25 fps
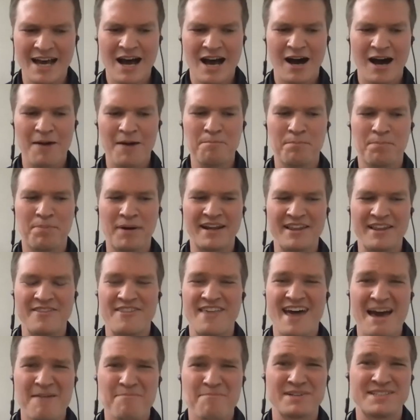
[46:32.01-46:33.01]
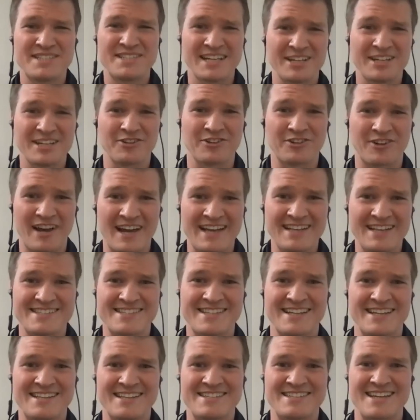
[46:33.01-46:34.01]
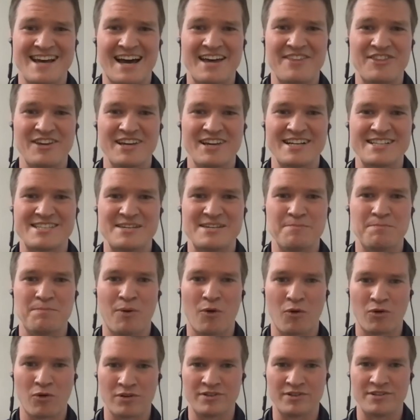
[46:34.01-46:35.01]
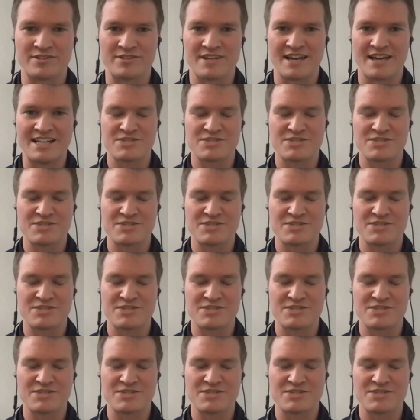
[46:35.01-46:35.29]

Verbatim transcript: Um, but in that particular instance, I think it's important,